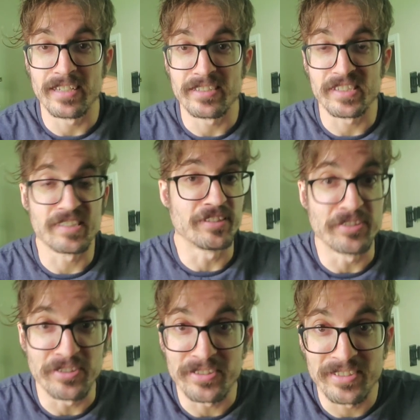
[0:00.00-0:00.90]

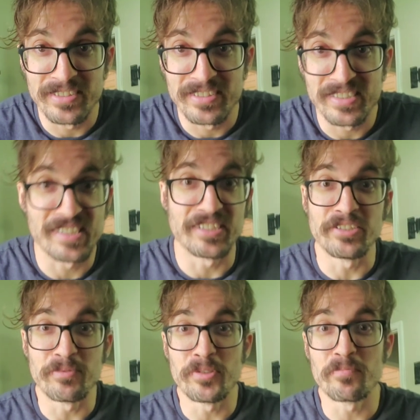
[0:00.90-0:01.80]
still
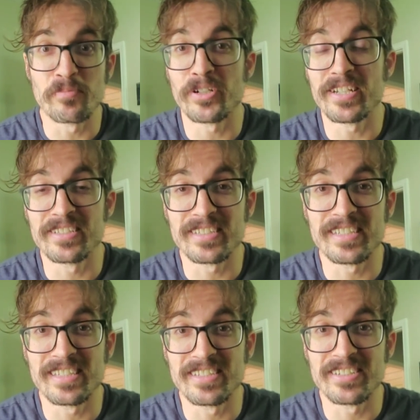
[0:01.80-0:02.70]
won't break
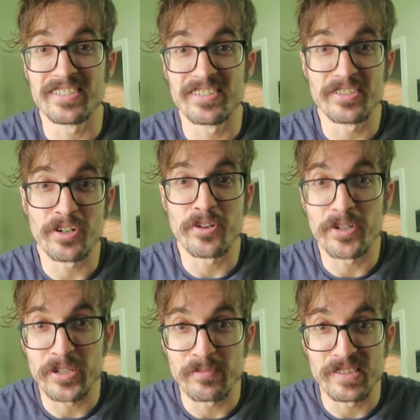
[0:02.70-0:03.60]
like their
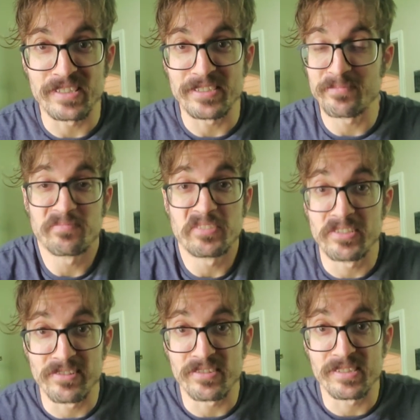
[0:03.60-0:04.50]
arms, then
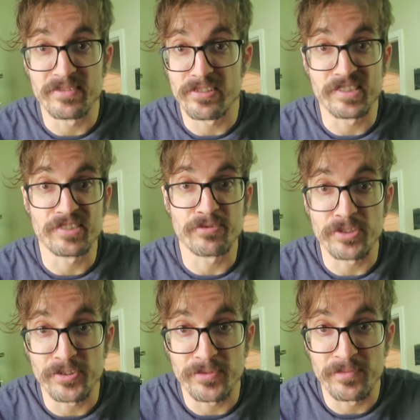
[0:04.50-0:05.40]
you're
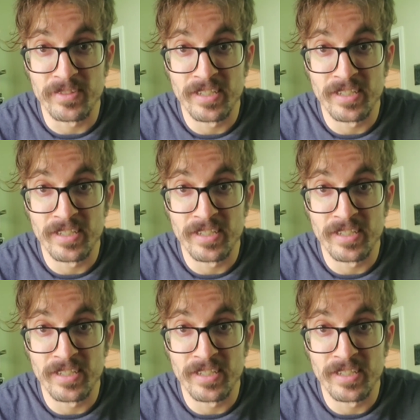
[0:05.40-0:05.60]
screwed.